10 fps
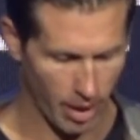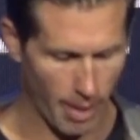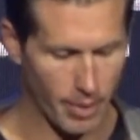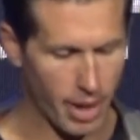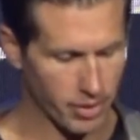
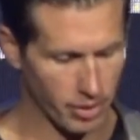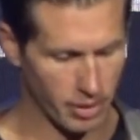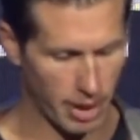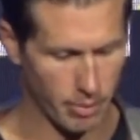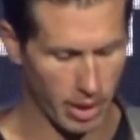I'm not sure
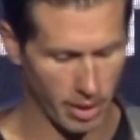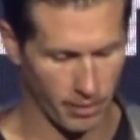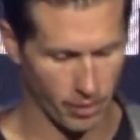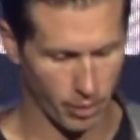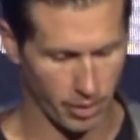that I'm ready
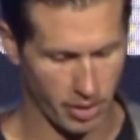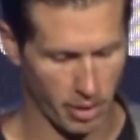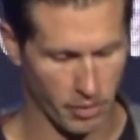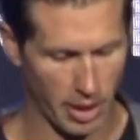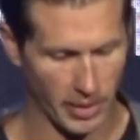for
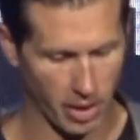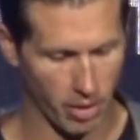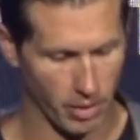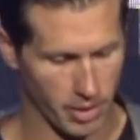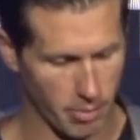self-driving
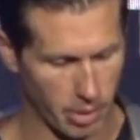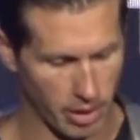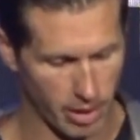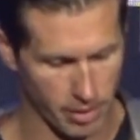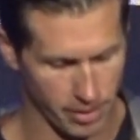cars. Anybody
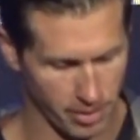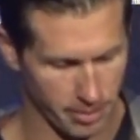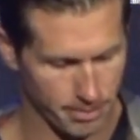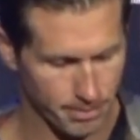else?